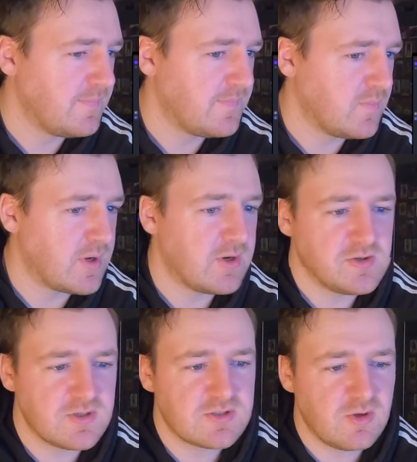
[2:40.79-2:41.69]
Brian
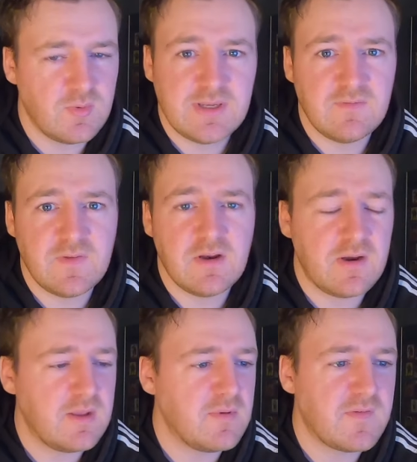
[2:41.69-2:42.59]
O'Driscoll, we did a video on
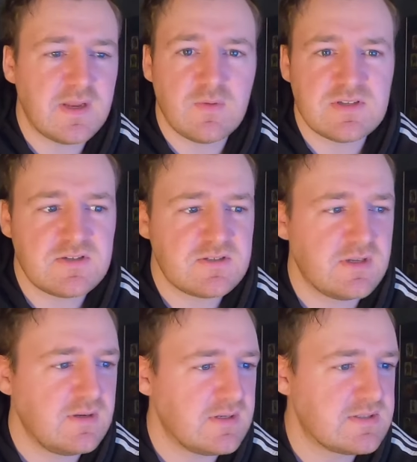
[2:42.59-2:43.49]
him if anyone's
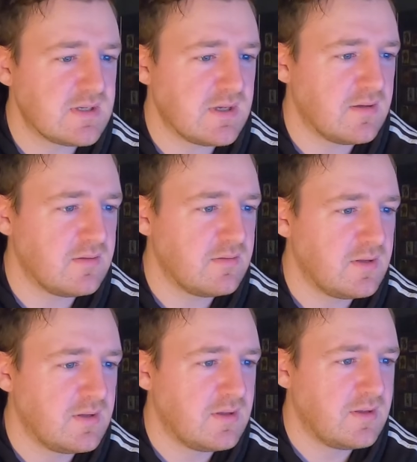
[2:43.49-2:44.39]
interested. It's a
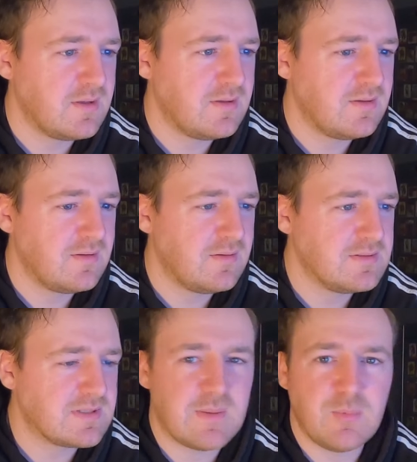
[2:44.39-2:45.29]

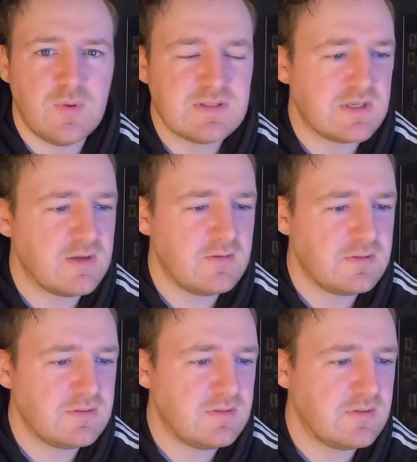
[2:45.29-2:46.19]
couple weeks ago.
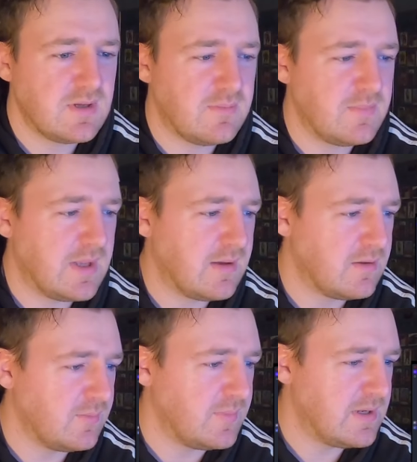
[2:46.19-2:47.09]
Yeah,
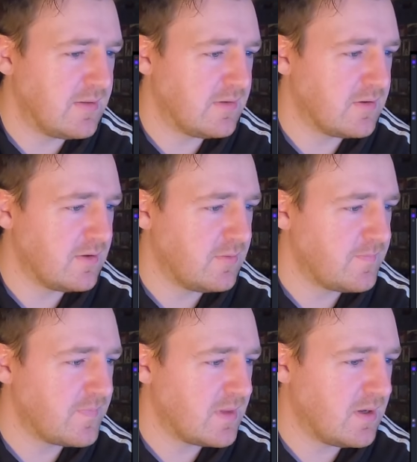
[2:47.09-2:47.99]
it'll be down there
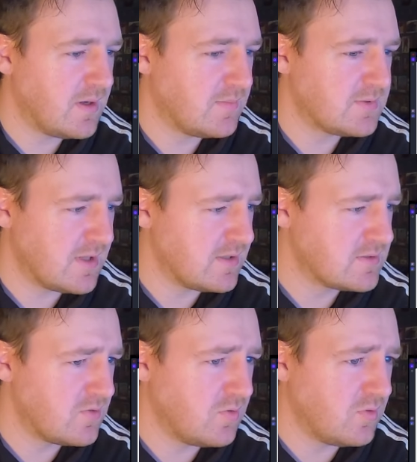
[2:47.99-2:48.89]
though. So that's
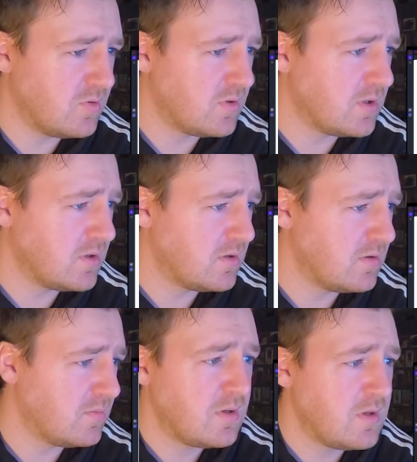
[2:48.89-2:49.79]

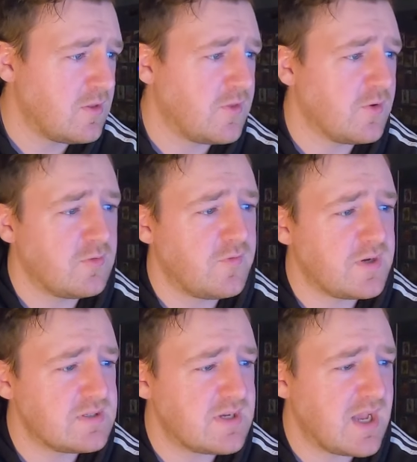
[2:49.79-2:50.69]
cool. Third
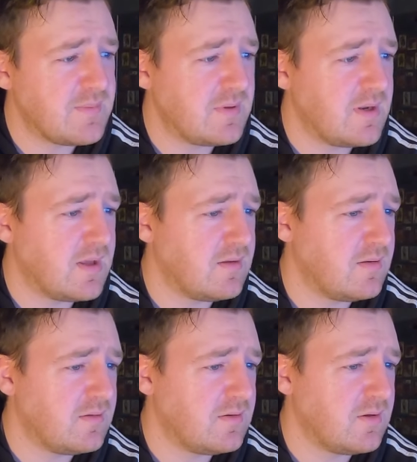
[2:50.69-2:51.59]
French captain
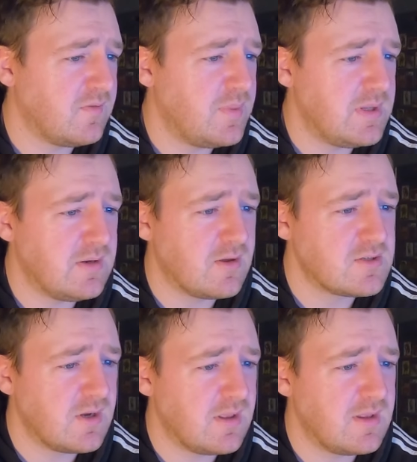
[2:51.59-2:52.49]
to have beaten
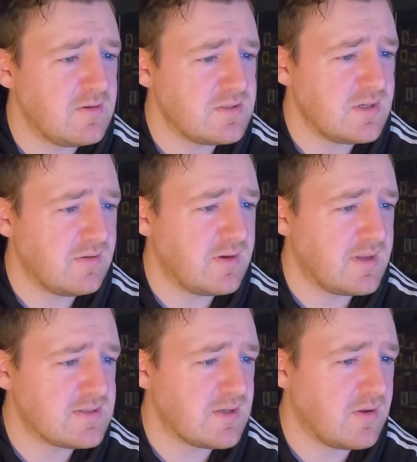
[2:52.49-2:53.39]
Australia, New Zealand,
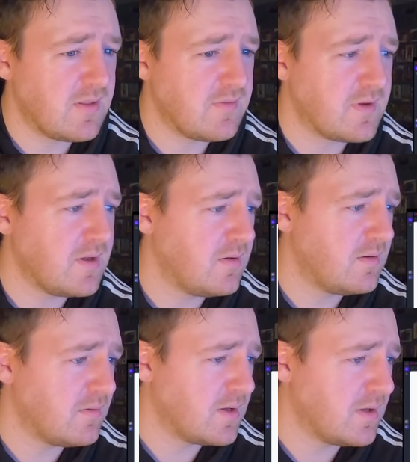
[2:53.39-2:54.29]
and South Africa.
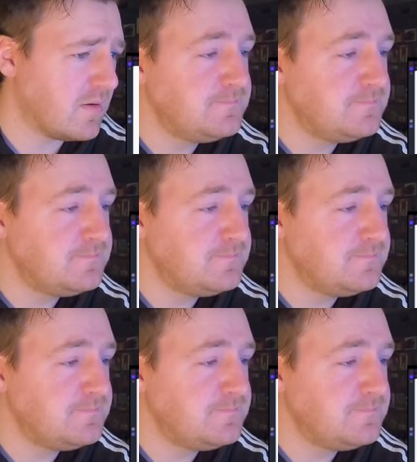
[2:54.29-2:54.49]
Okay.